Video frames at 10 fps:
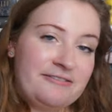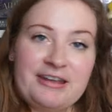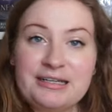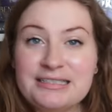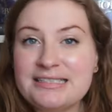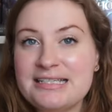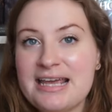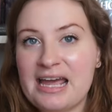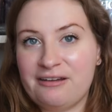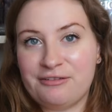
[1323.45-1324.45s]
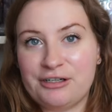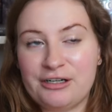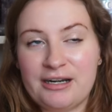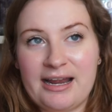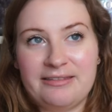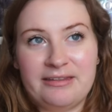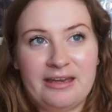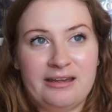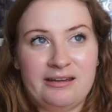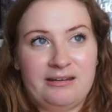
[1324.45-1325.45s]
fantasy ever and
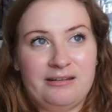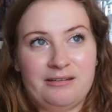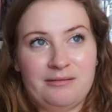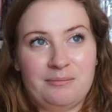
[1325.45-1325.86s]
then